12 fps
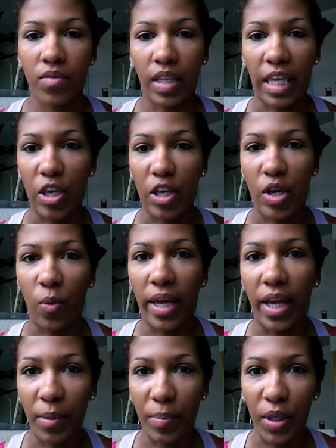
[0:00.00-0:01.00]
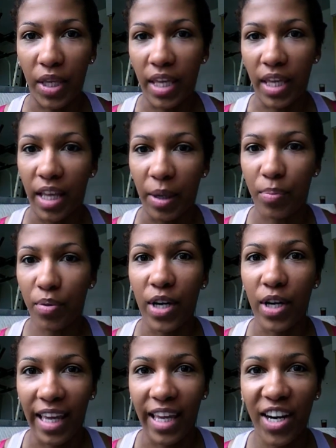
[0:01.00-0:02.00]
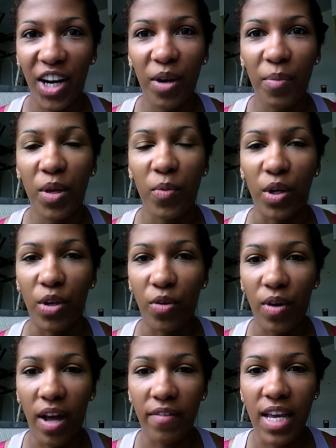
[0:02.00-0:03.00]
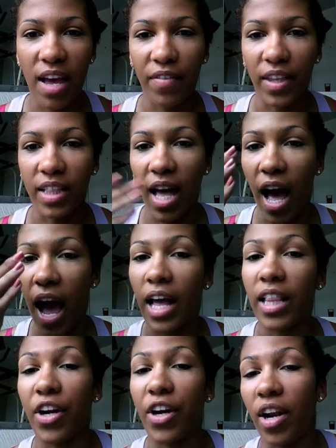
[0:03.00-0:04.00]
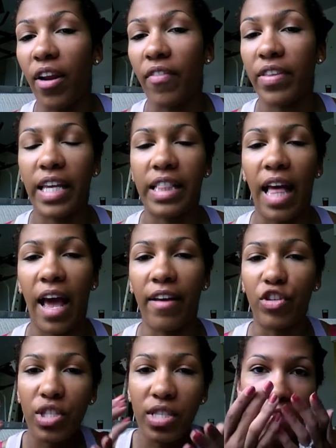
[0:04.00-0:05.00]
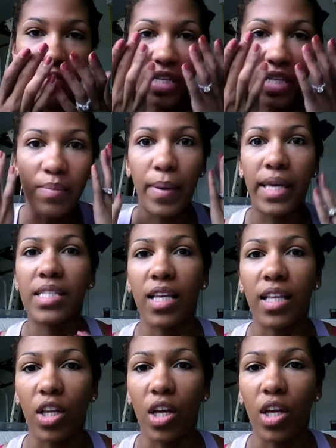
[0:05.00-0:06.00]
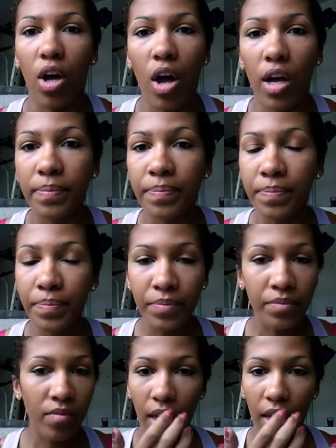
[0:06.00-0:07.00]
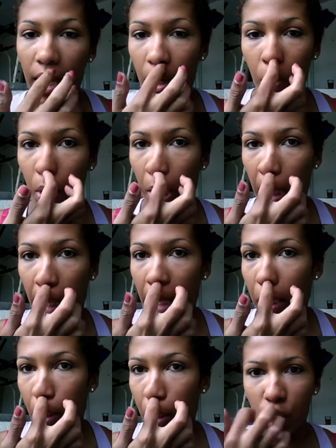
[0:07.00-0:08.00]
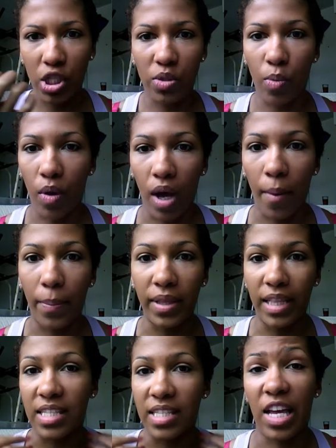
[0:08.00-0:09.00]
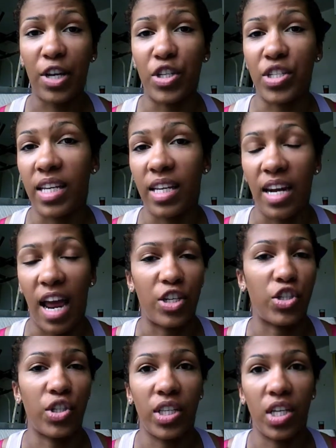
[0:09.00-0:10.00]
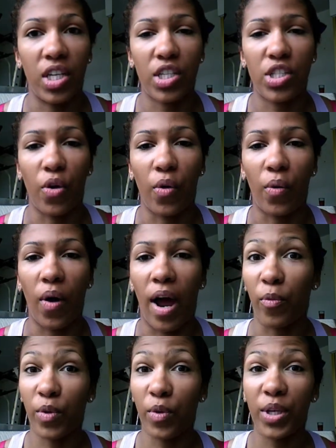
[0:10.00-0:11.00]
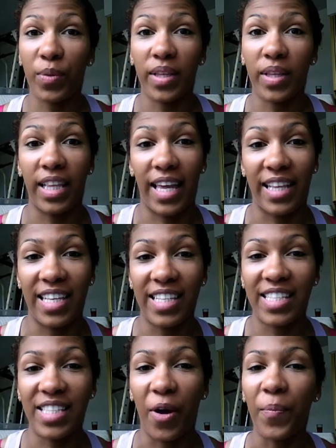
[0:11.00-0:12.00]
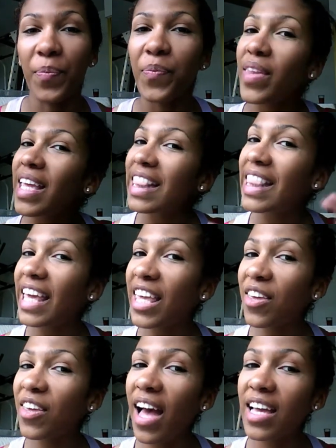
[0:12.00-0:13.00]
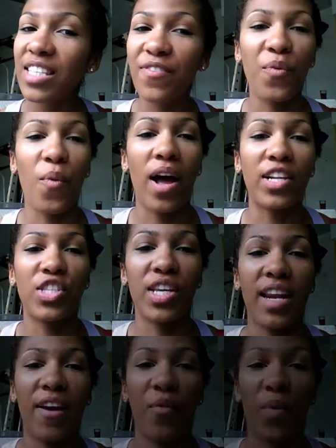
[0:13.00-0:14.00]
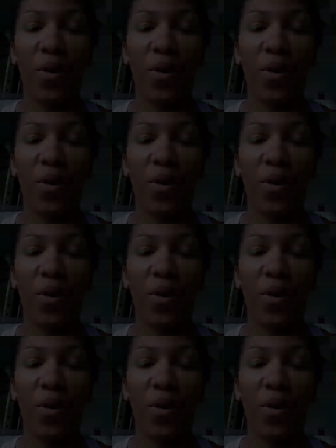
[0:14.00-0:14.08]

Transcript: you can wake up looking like pretty, you know what I mean, where you don't have to have like the eyeliner on and everything like that. If you just have this basic look on, it'll look like you just woke up and this is how your skin naturally looks. So I really, really like this. So thank you guys for watching and have a